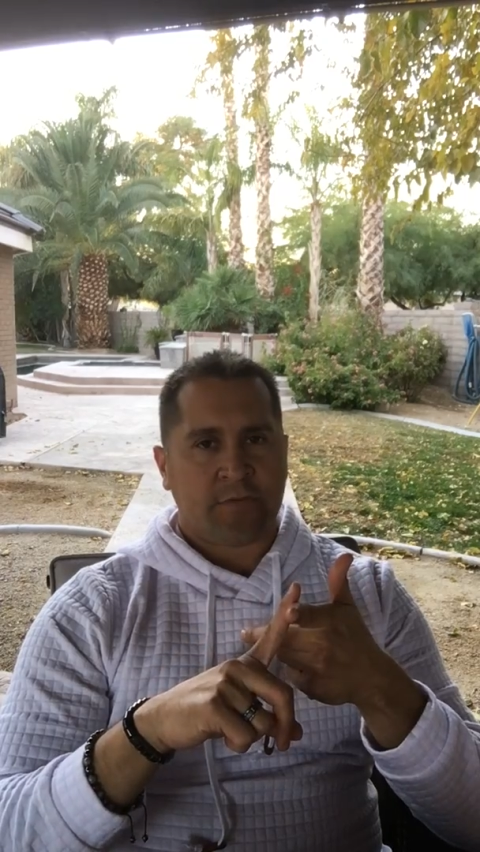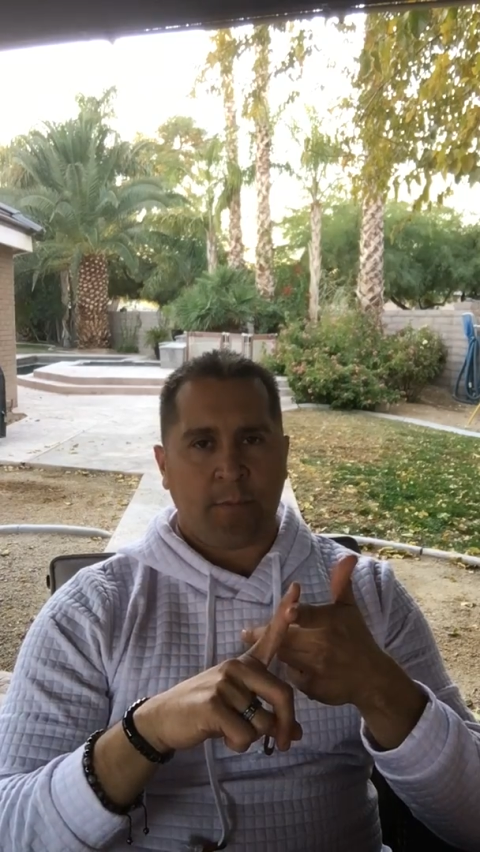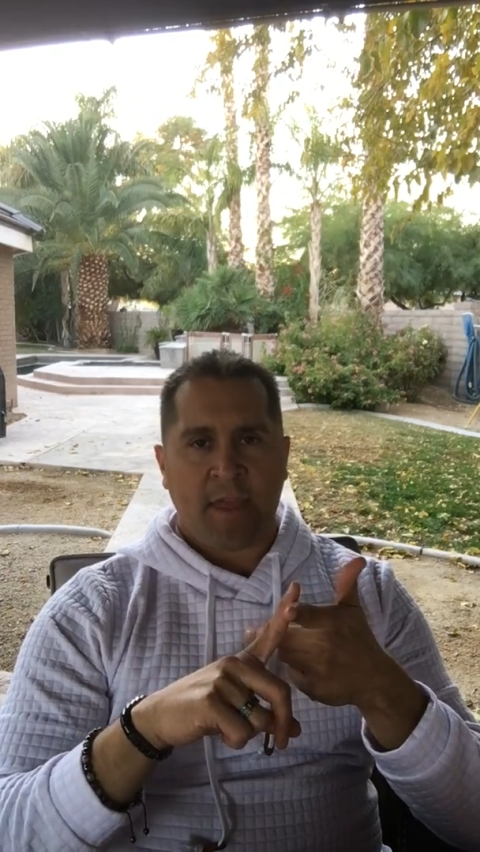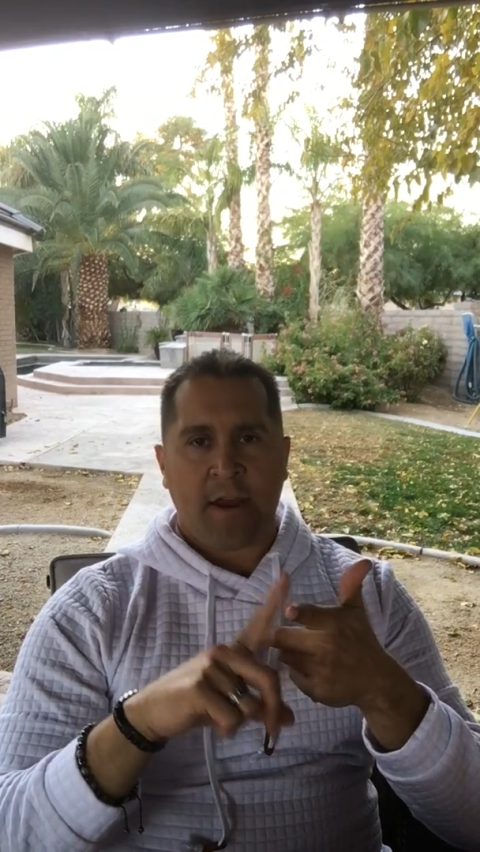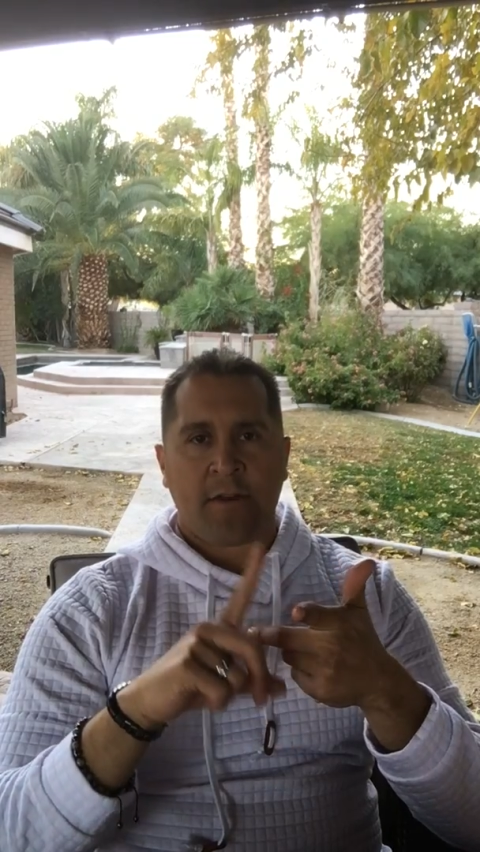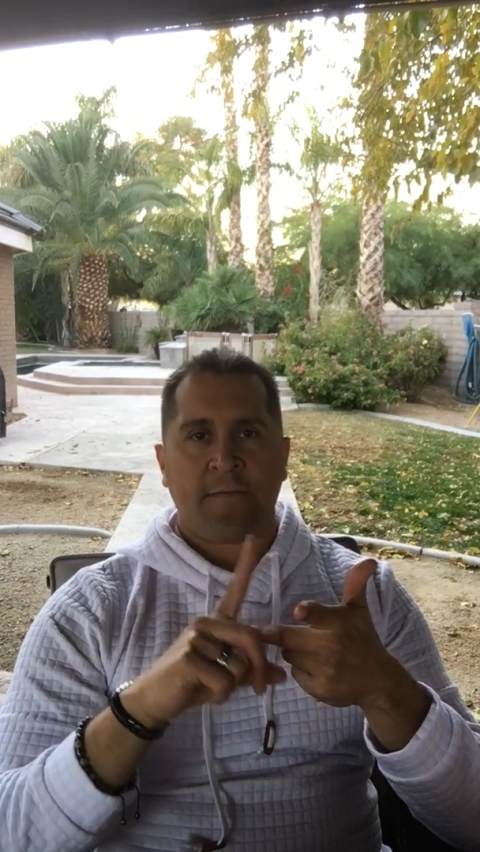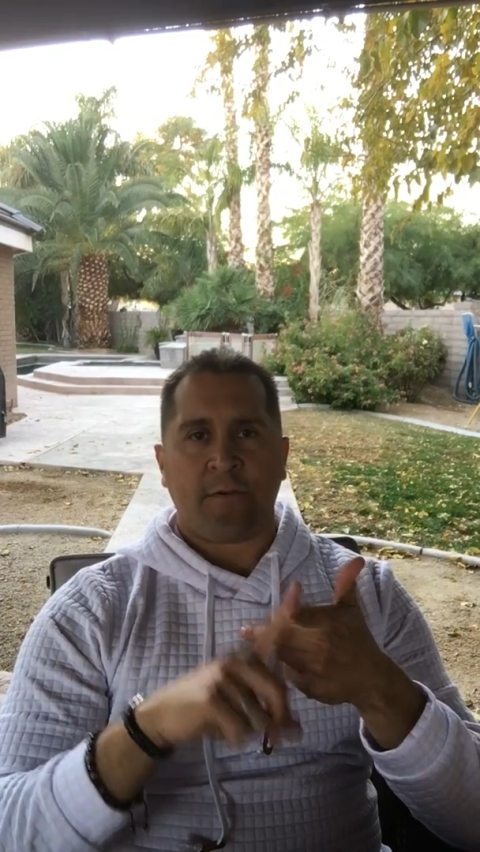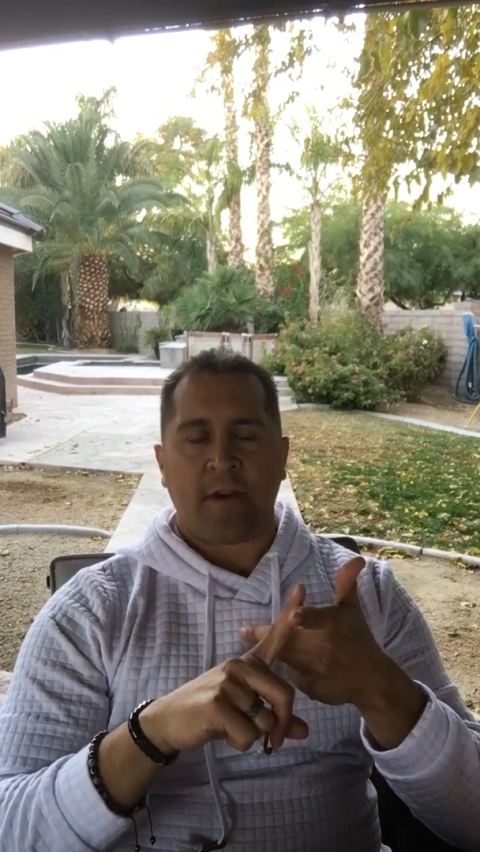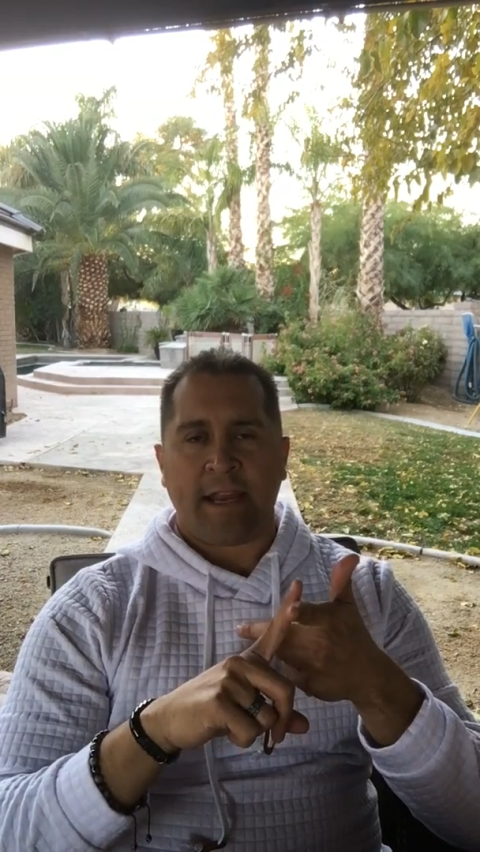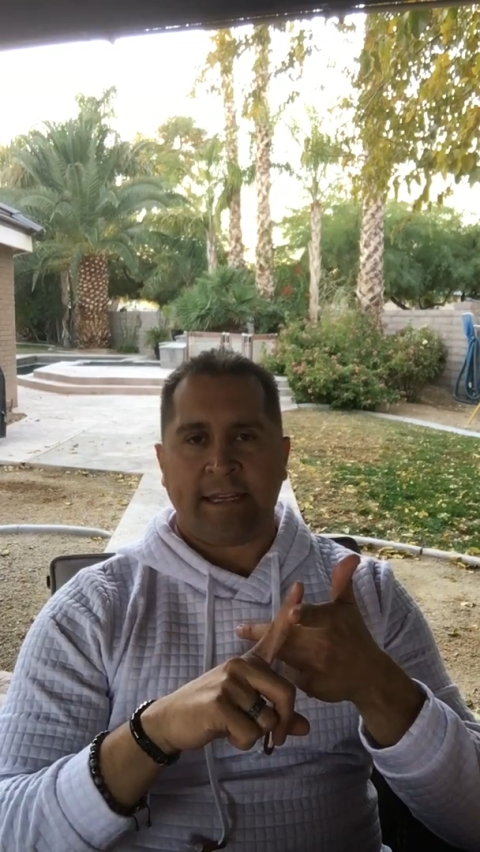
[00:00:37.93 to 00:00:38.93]
from there
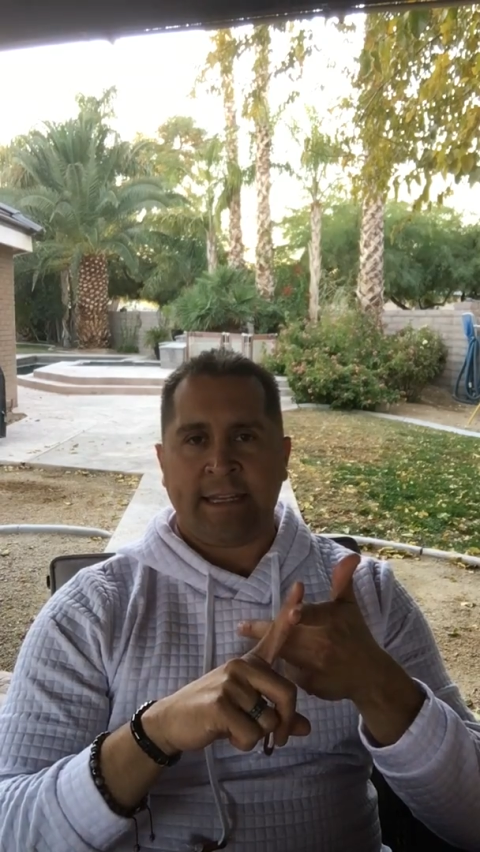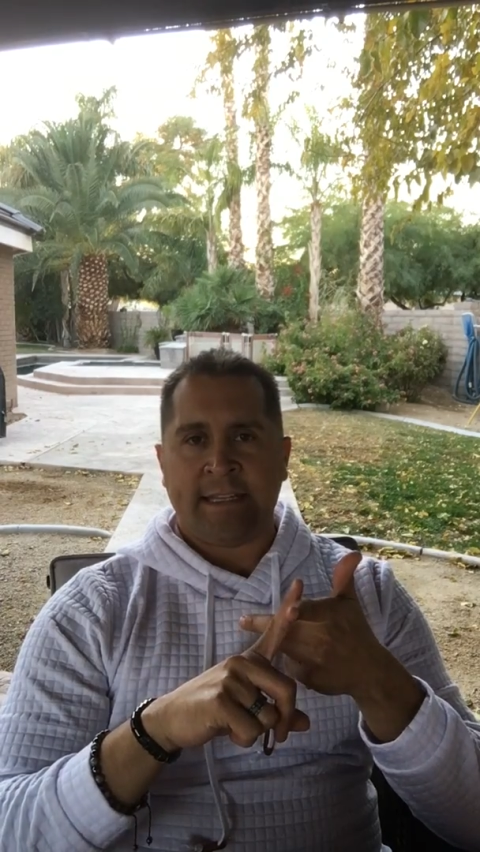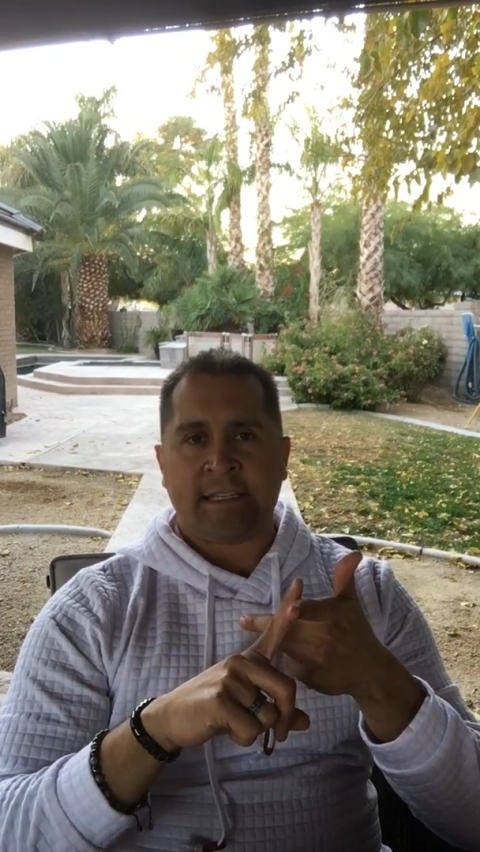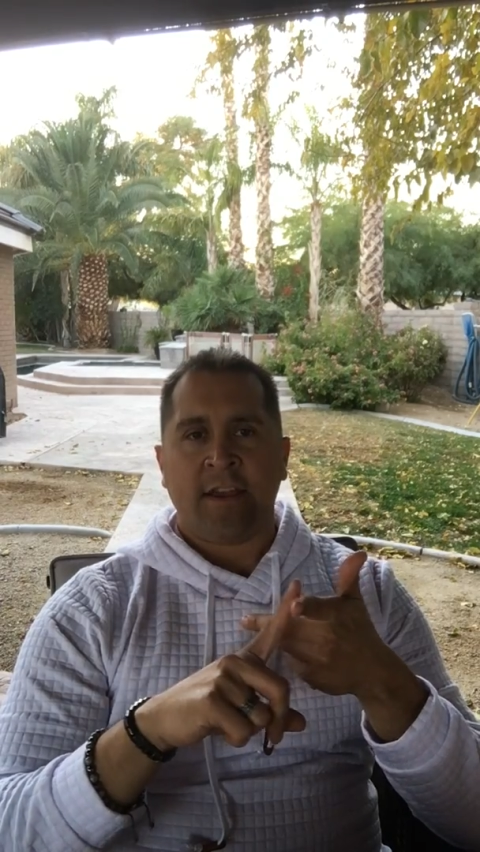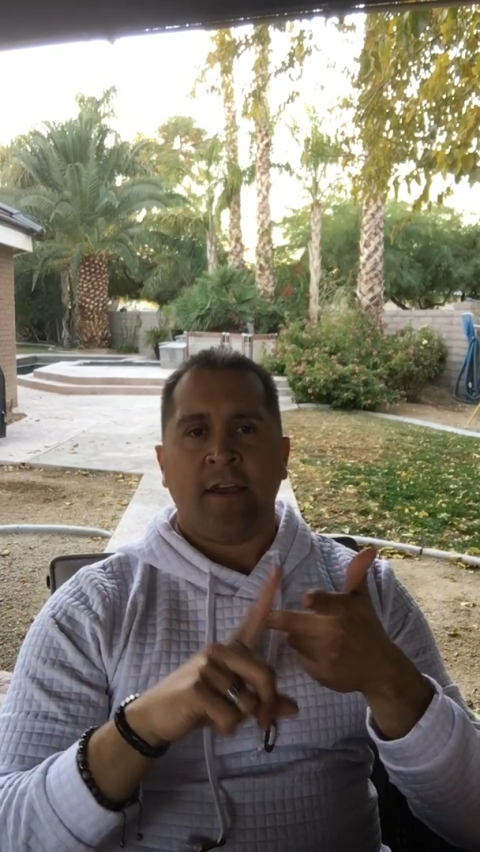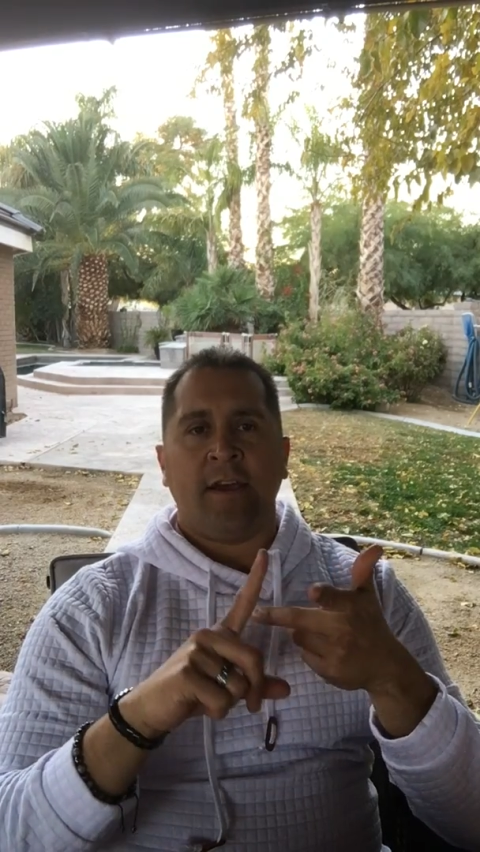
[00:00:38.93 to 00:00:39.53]
for ideas.